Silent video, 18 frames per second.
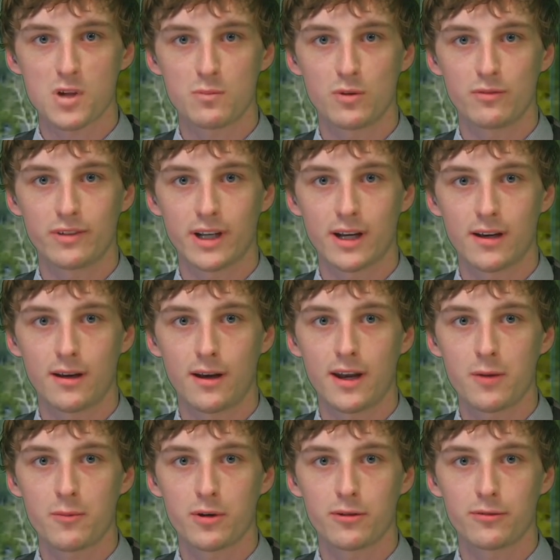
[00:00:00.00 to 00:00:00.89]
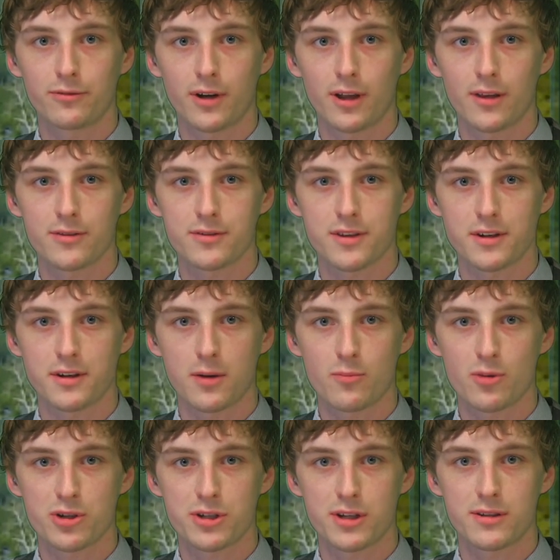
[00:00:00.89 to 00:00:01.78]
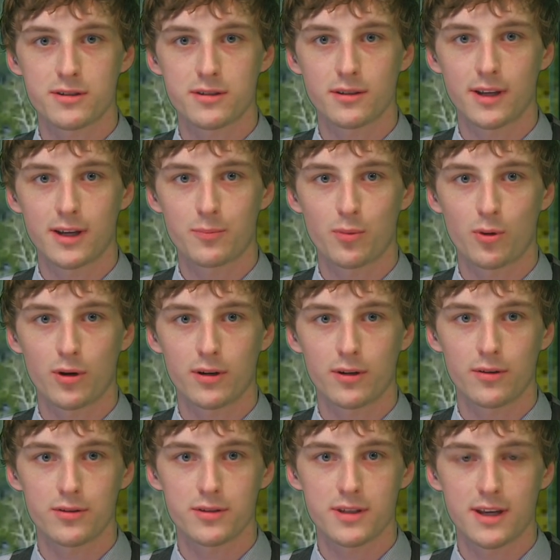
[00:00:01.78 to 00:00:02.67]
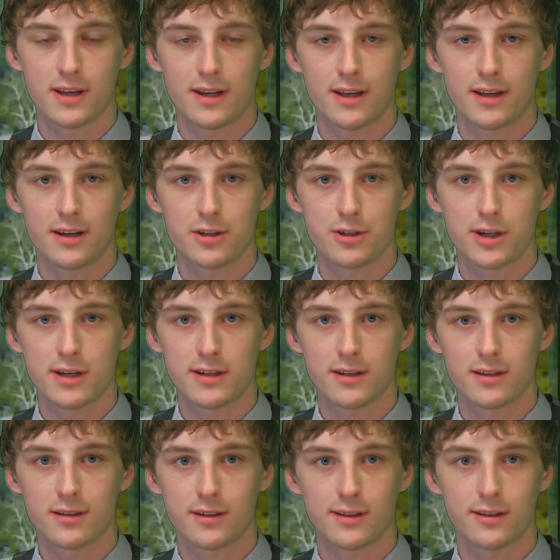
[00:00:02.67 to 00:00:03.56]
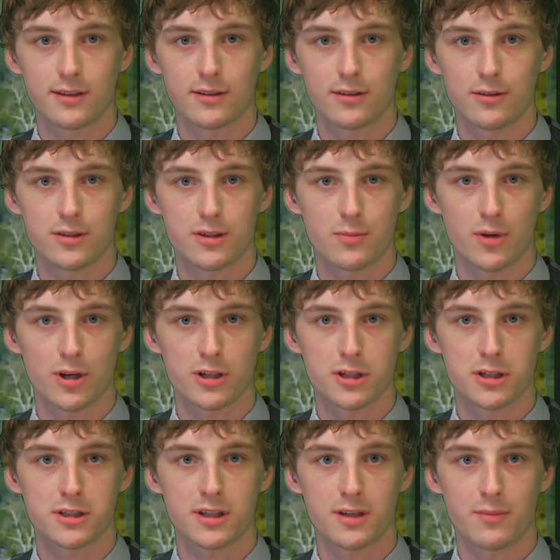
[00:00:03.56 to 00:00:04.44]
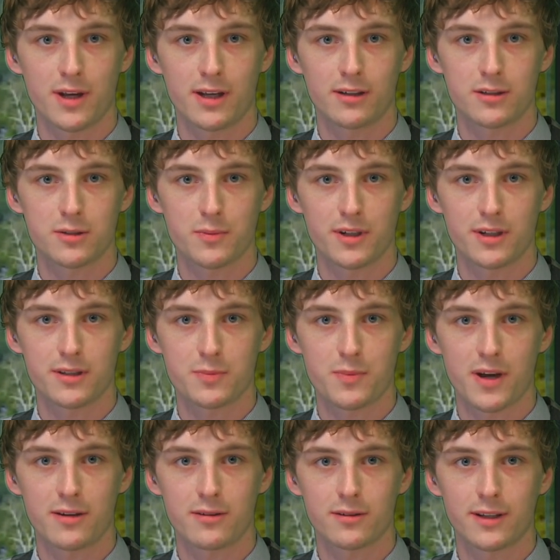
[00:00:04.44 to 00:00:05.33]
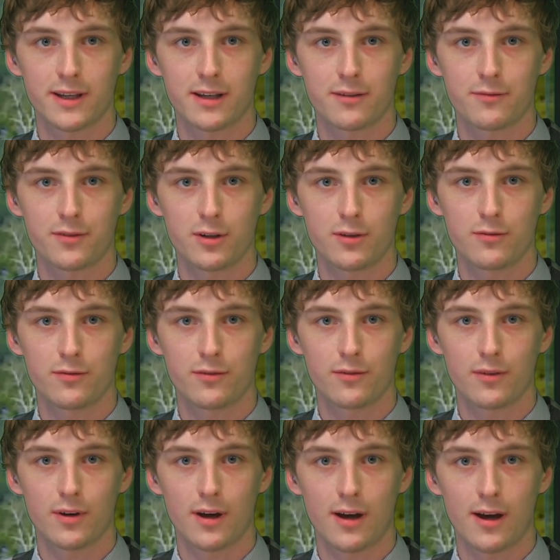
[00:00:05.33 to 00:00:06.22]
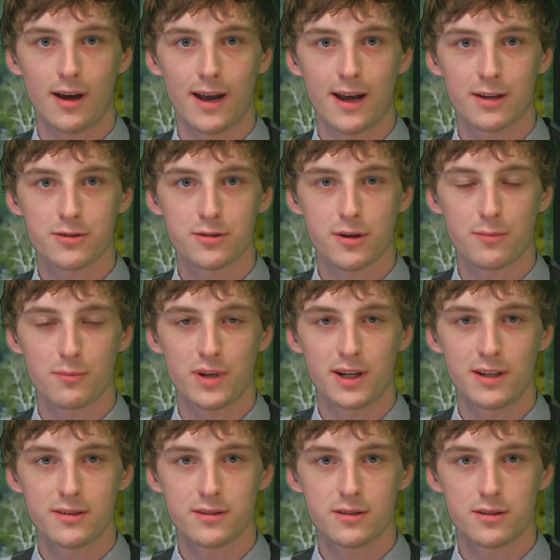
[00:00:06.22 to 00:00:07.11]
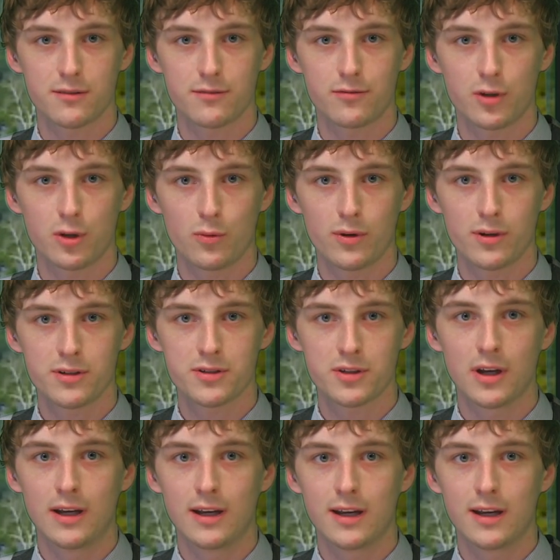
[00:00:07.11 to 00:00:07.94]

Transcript: Moving on, anyone who follows the Dummerston Select Board knows that an agenda that includes emergency management is bound to land a few uh, extra minutes to viewers,